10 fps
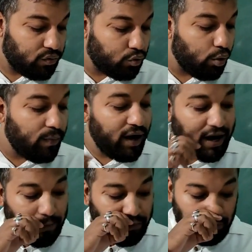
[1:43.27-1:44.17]
Soma
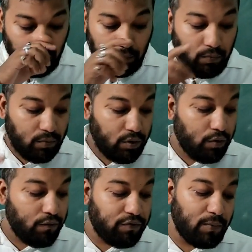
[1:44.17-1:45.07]
comes home
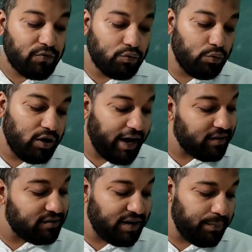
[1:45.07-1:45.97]
from school
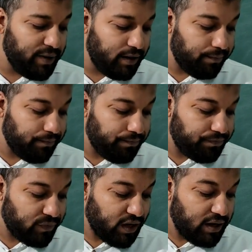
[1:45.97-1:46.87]
at 3 p.m.
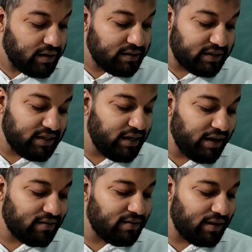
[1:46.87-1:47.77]
She
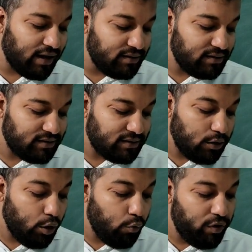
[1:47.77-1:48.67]
has lunch
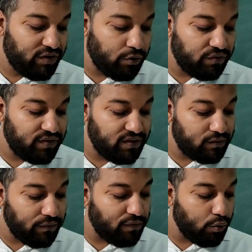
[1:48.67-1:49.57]
which consists
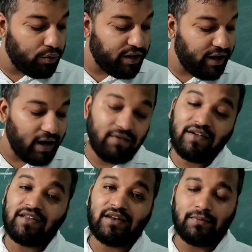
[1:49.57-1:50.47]
of roti and
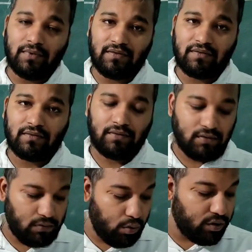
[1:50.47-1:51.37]
vegetables.
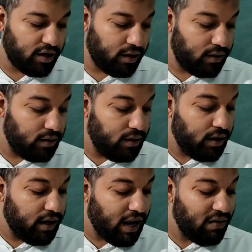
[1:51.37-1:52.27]
Okay,
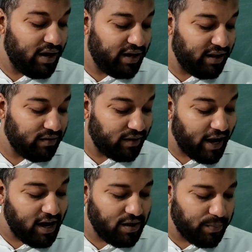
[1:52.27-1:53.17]
now it is
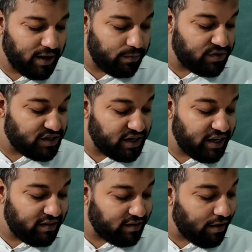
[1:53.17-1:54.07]
8 p.m.
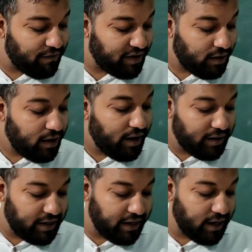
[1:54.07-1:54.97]
She is having
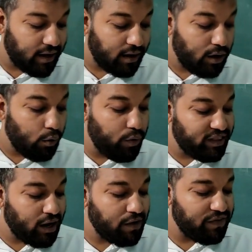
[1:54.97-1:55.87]
dinner
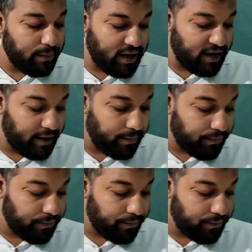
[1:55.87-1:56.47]
with her family.